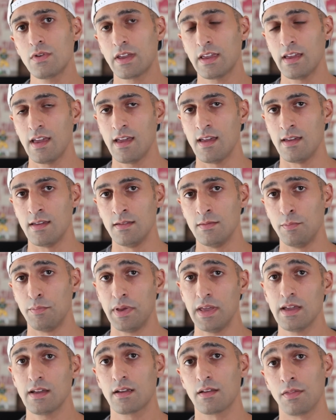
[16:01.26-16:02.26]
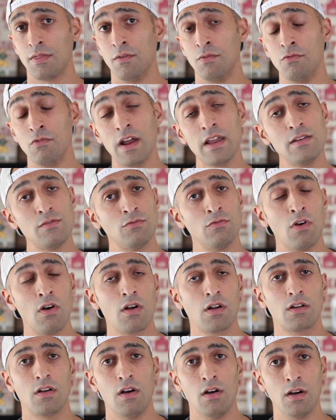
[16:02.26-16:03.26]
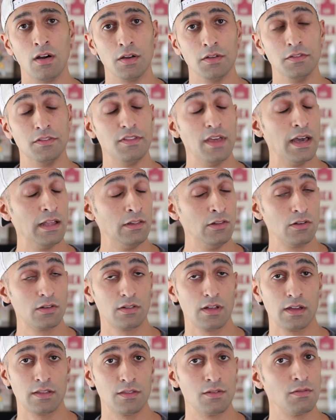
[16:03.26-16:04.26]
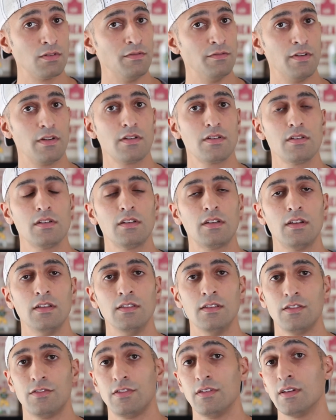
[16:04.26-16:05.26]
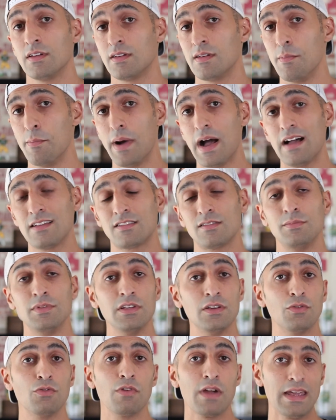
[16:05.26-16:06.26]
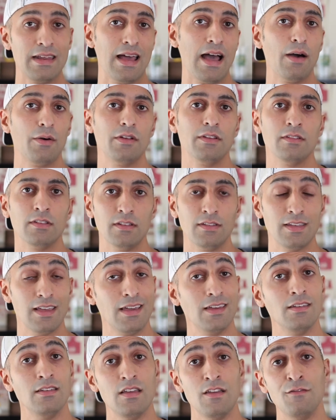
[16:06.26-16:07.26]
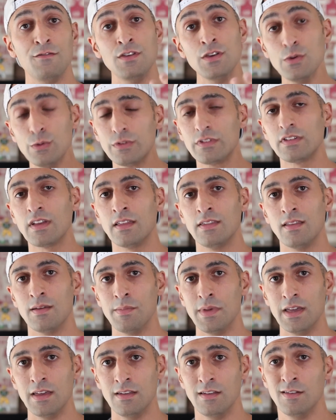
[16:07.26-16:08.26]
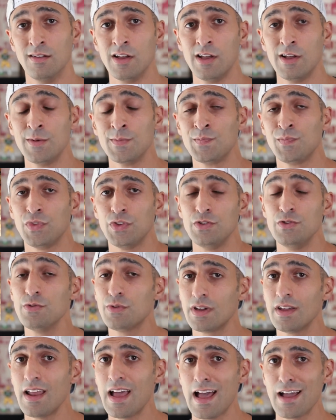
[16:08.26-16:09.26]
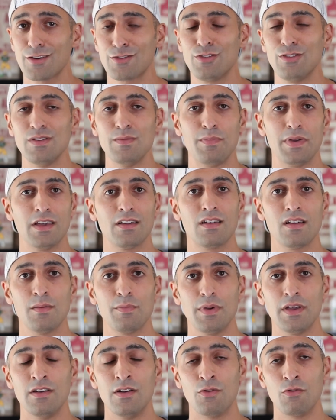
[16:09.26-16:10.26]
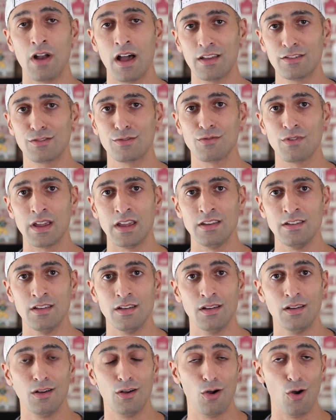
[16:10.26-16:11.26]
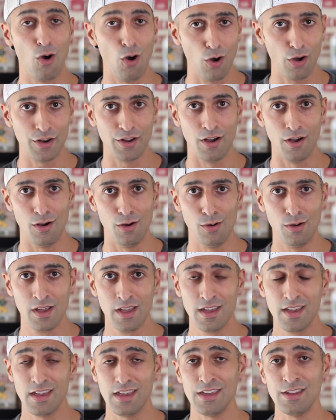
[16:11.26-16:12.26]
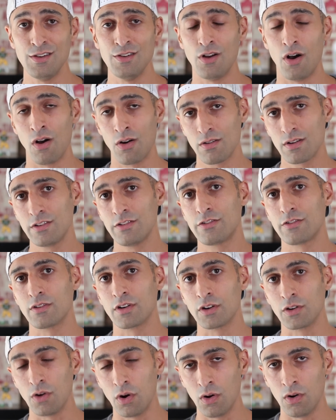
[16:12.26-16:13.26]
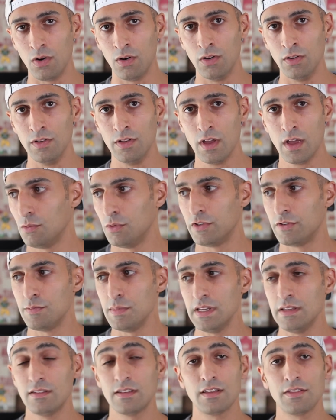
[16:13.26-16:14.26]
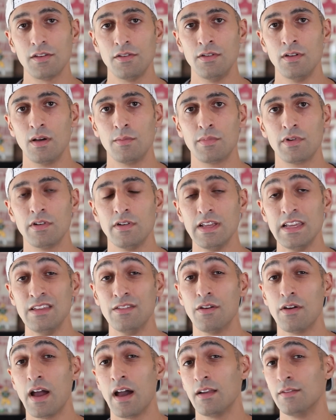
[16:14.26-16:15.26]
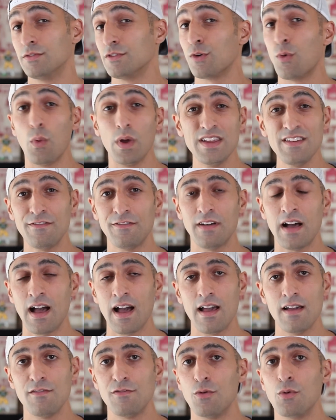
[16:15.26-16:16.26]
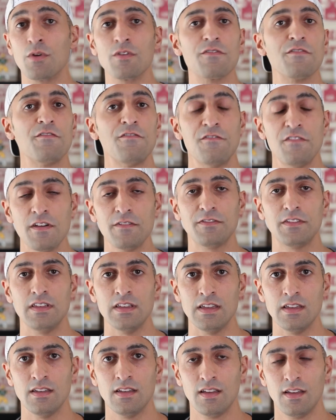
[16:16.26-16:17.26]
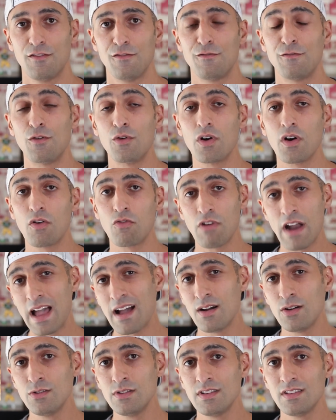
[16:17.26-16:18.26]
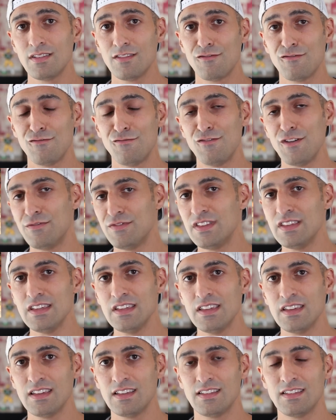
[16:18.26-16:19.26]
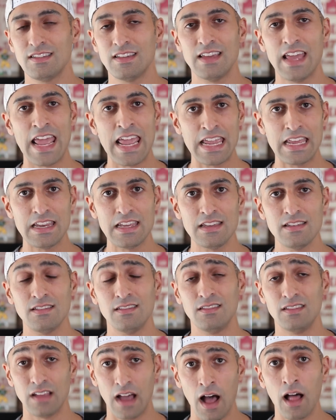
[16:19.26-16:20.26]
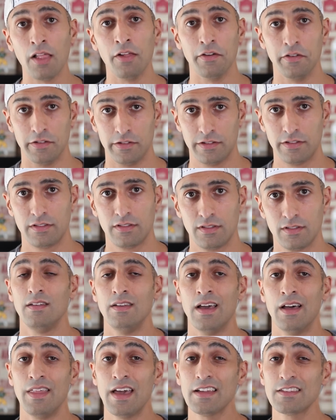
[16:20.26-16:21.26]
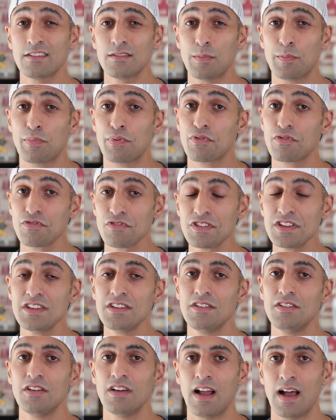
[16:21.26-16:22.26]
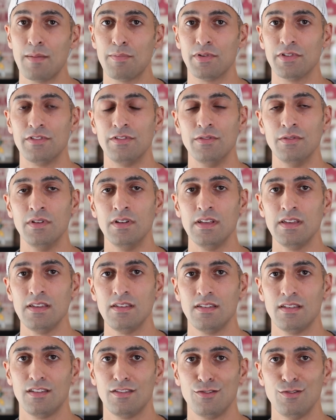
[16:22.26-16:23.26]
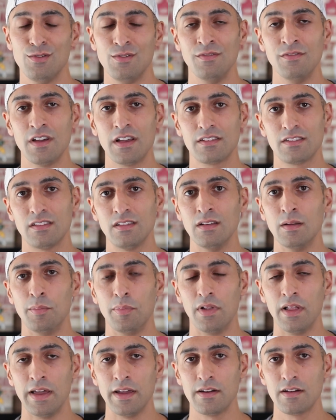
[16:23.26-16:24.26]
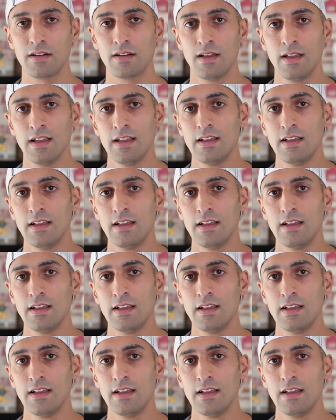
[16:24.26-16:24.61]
can pick the right raw cards that look like they're in very good condition and can possibly grade out as a 10, if you send them in, you can actually pick up an Arazarinia auto in an orange or a gold, which means that they're numbered either out of 25 or 50 for around $50 to $80. Now that's a pretty good opportunity to invest in a player.